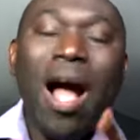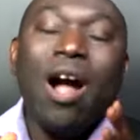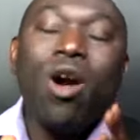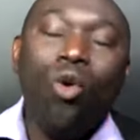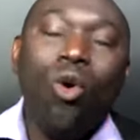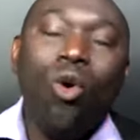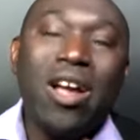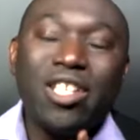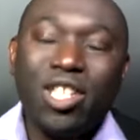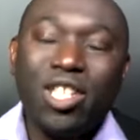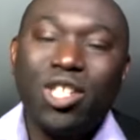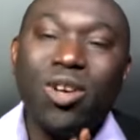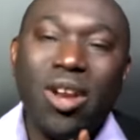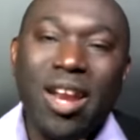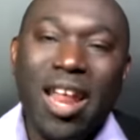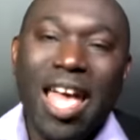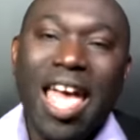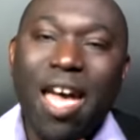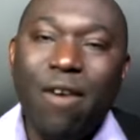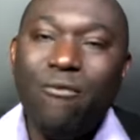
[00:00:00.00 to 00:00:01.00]
question
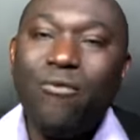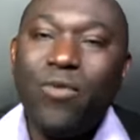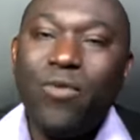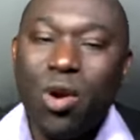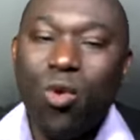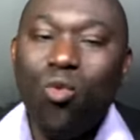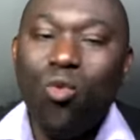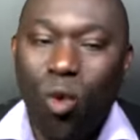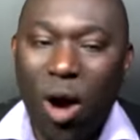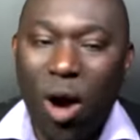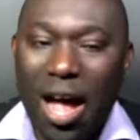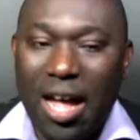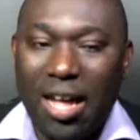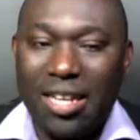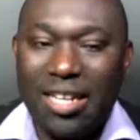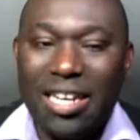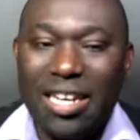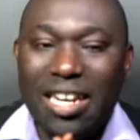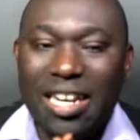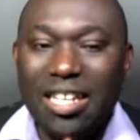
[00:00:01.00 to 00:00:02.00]

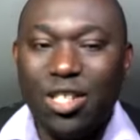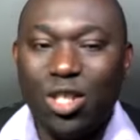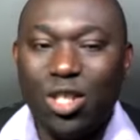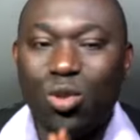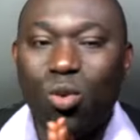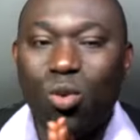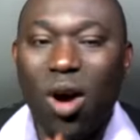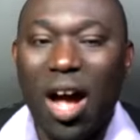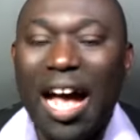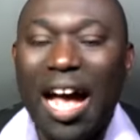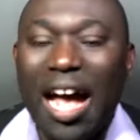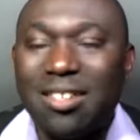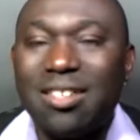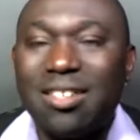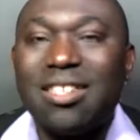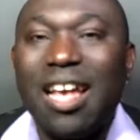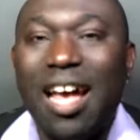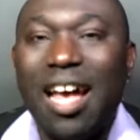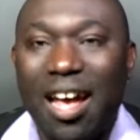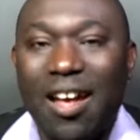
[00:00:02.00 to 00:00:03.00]
everyone needs to
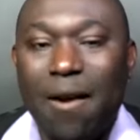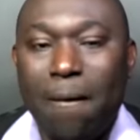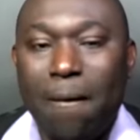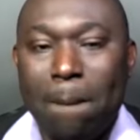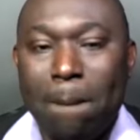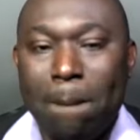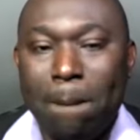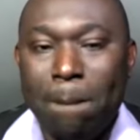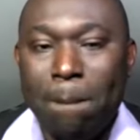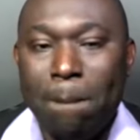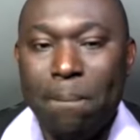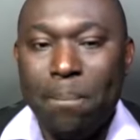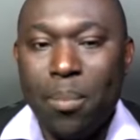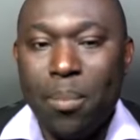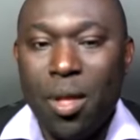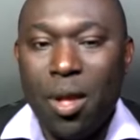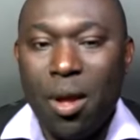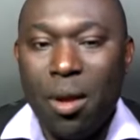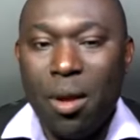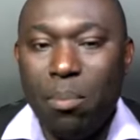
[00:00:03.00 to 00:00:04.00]
answer
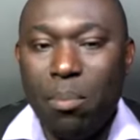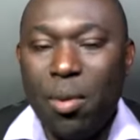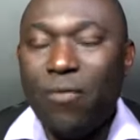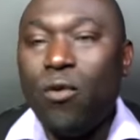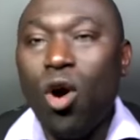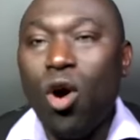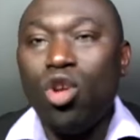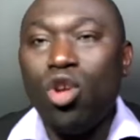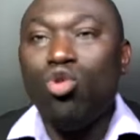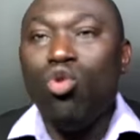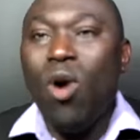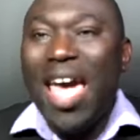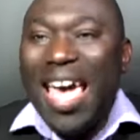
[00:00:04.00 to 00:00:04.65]
before you